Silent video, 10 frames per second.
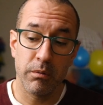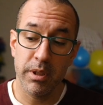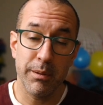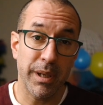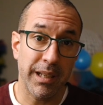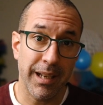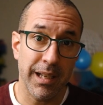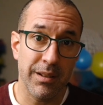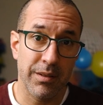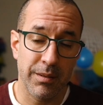in my
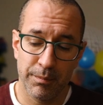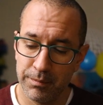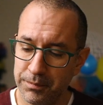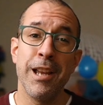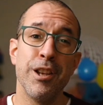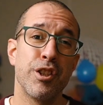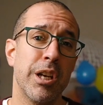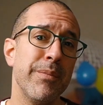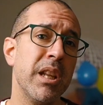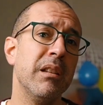case.
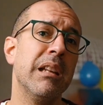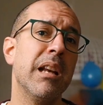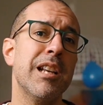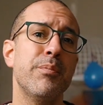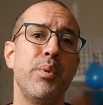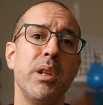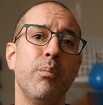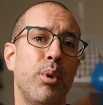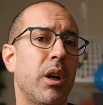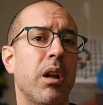Something that has
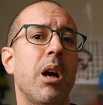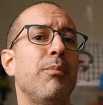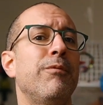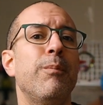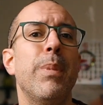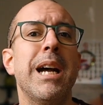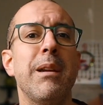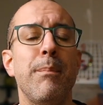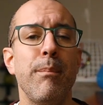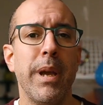been brought up
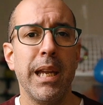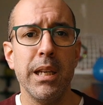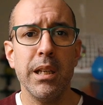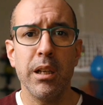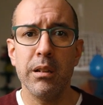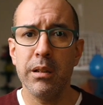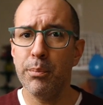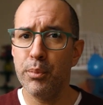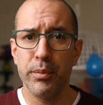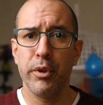by many on
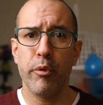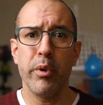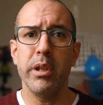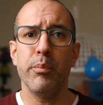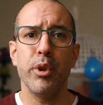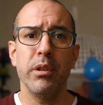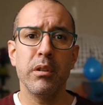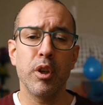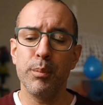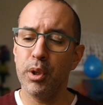the 3D
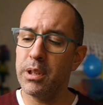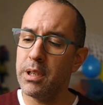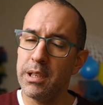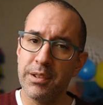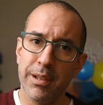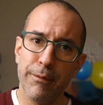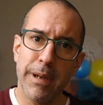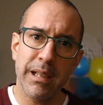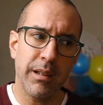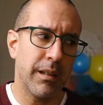printing community is the
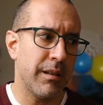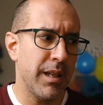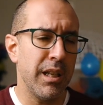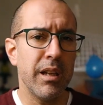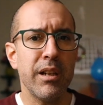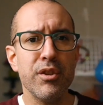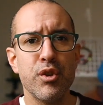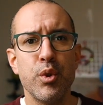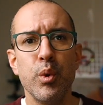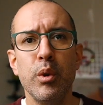fact that neither
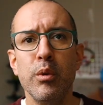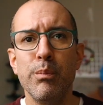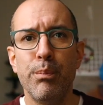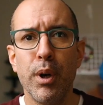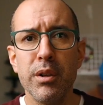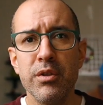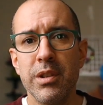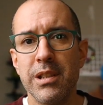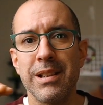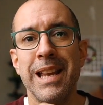Sunlu
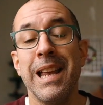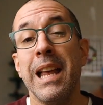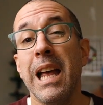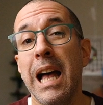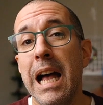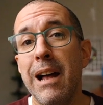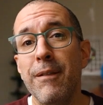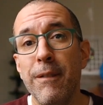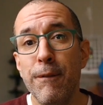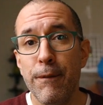boxes
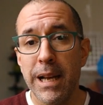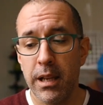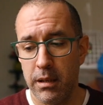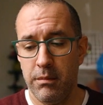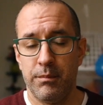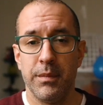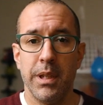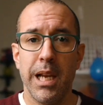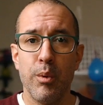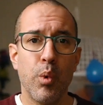have a fan.
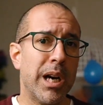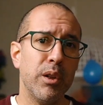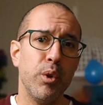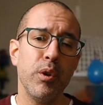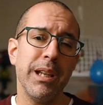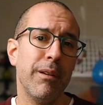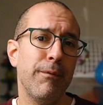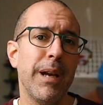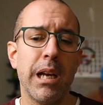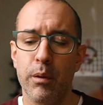And why do you need a
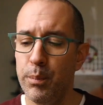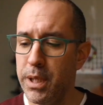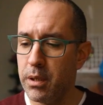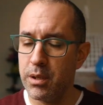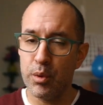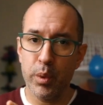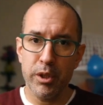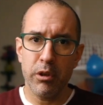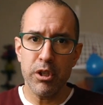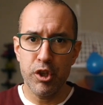fan? Because
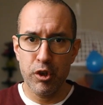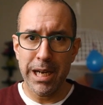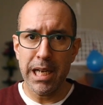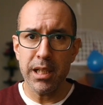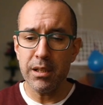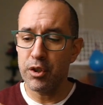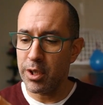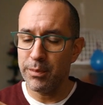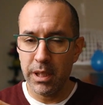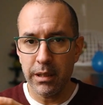when you're drying
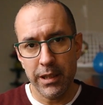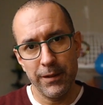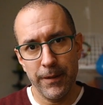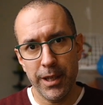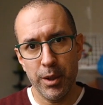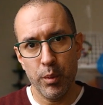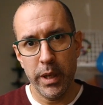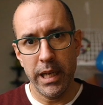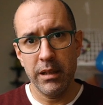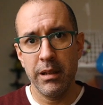something that is very
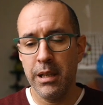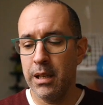wet,